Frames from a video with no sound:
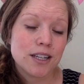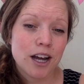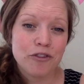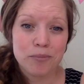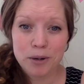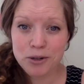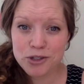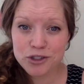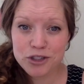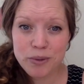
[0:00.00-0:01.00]
not from
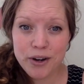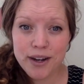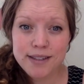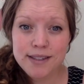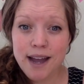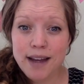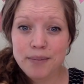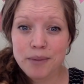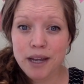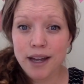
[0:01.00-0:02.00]
personal experience
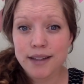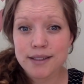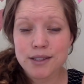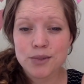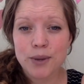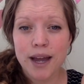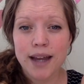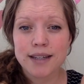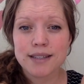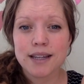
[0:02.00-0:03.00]
yet because we
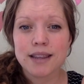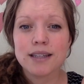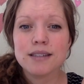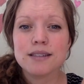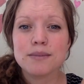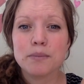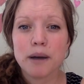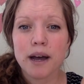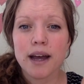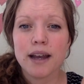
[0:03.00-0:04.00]
hadn't done this,
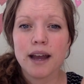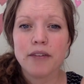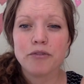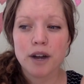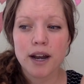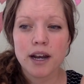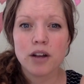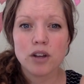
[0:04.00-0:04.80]
but I've read in a